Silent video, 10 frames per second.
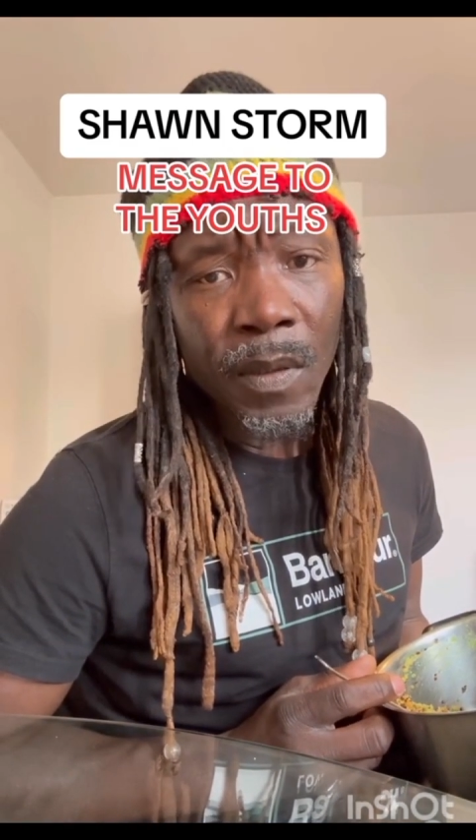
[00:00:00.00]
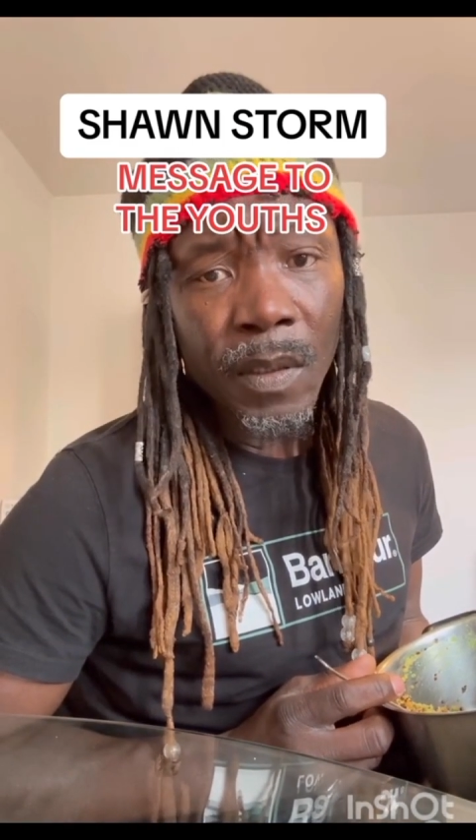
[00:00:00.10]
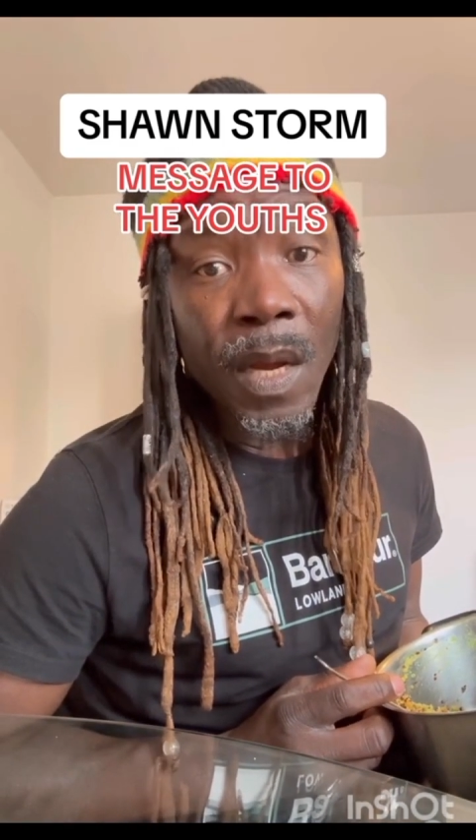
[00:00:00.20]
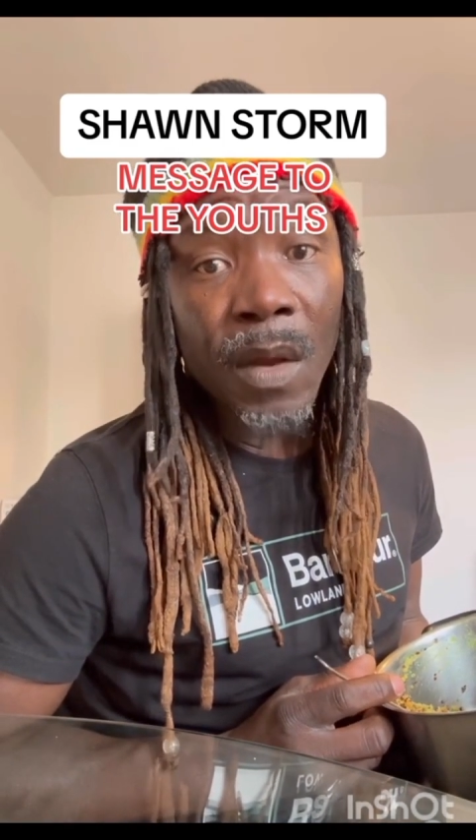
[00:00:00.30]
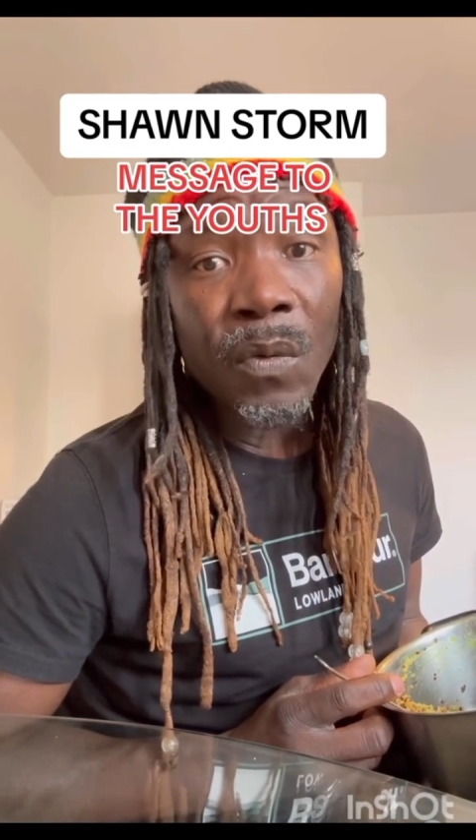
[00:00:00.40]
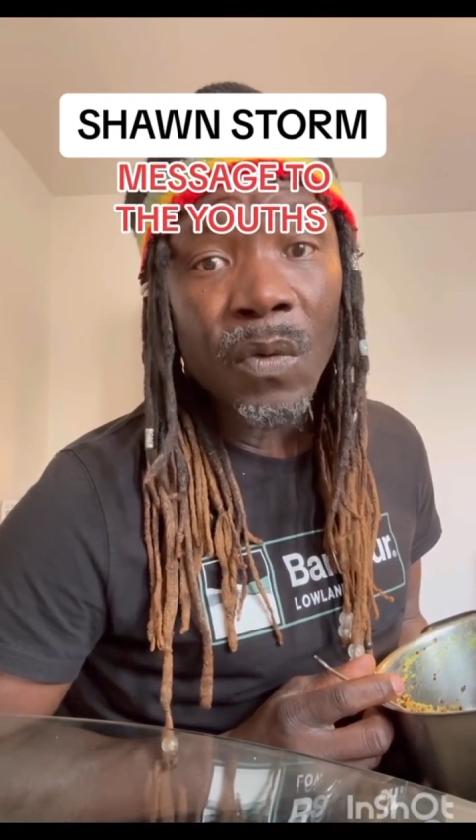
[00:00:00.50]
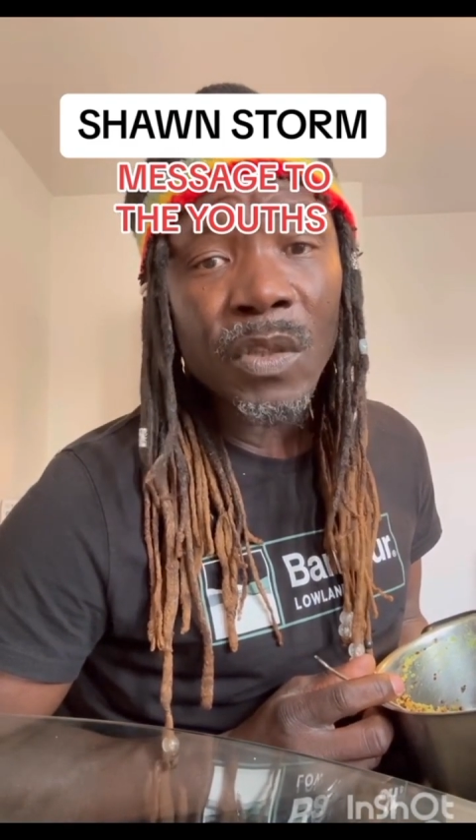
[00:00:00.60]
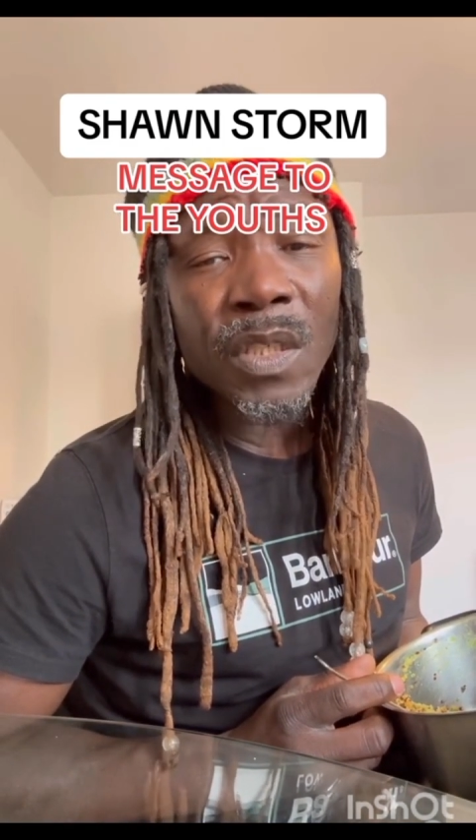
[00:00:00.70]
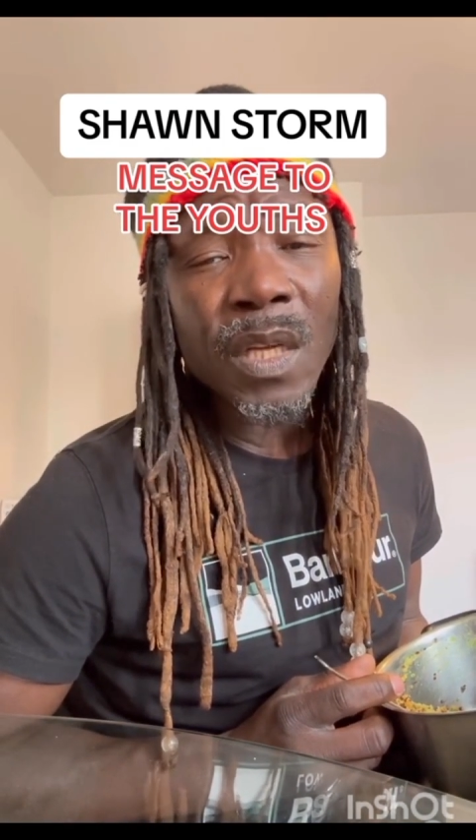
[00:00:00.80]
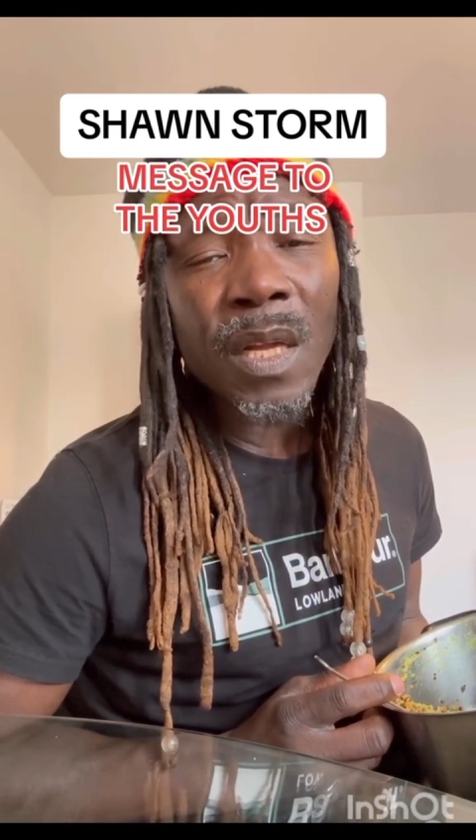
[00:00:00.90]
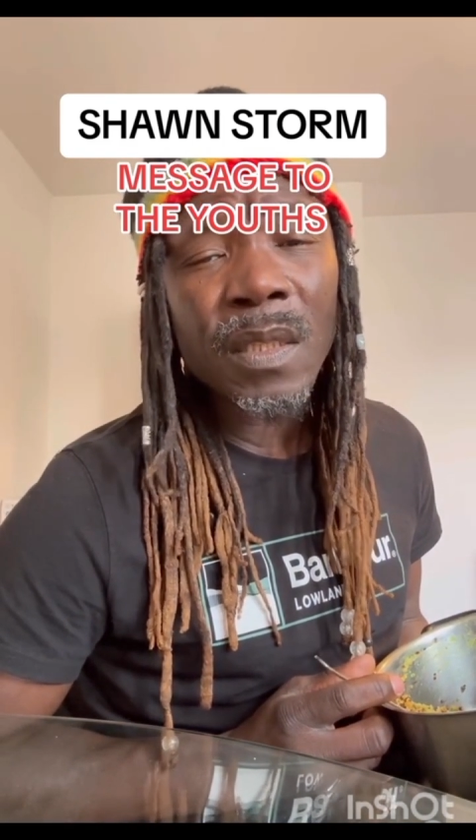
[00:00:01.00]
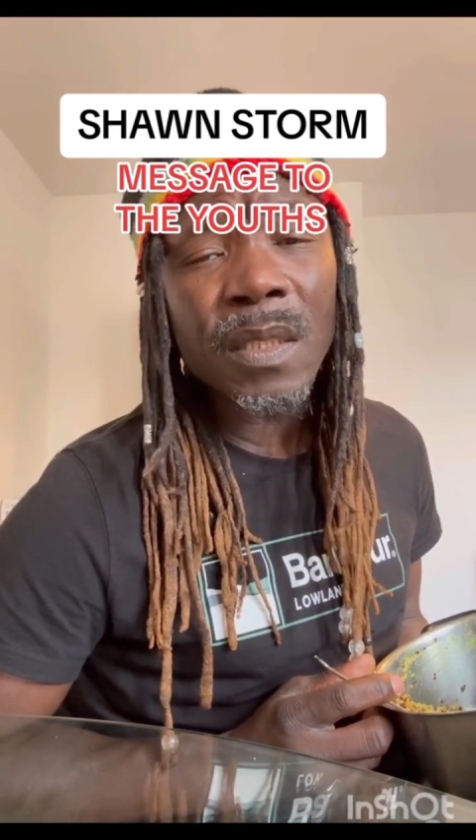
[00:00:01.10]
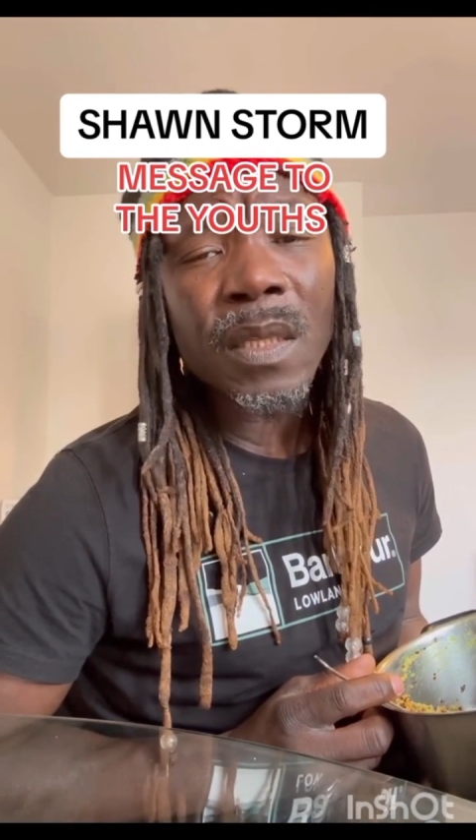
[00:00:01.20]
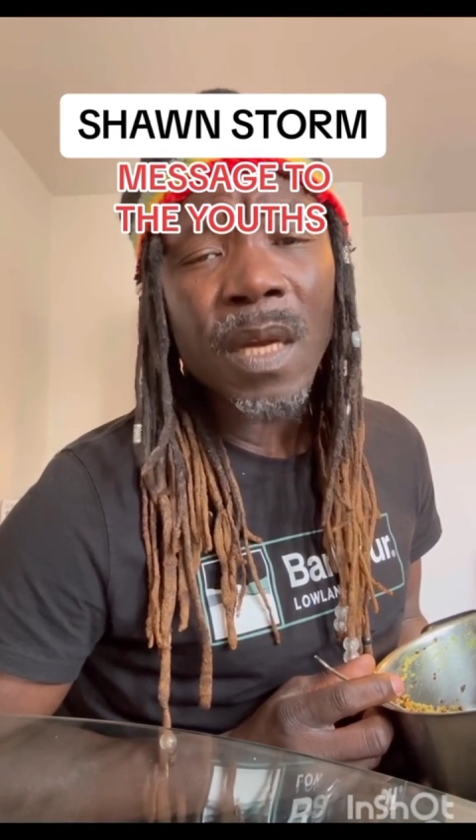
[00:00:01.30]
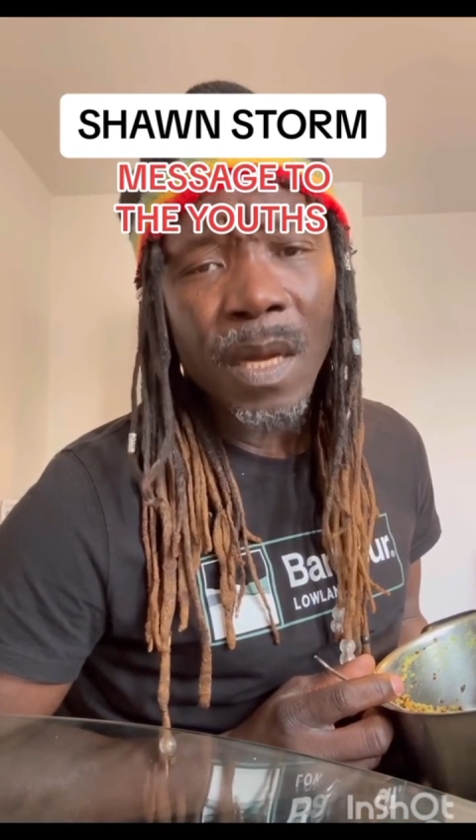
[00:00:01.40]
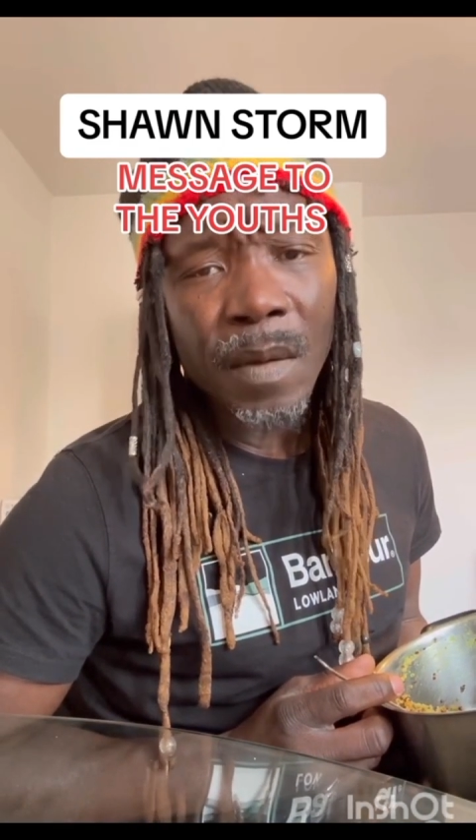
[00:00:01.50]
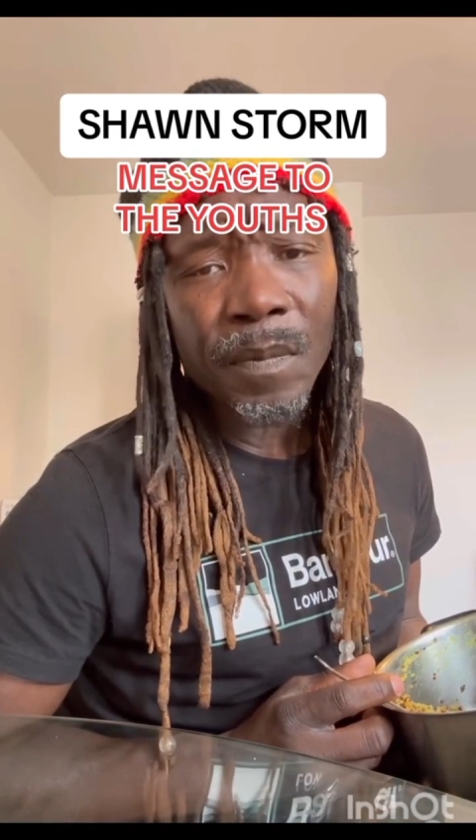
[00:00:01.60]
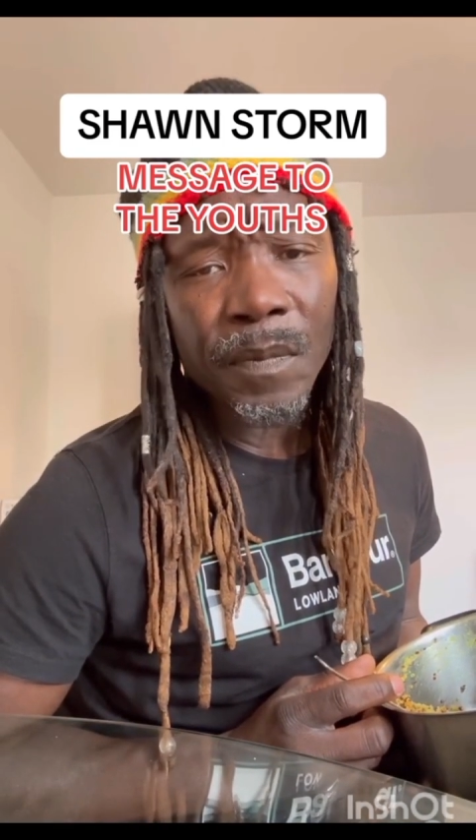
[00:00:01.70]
That was Shawn Storm,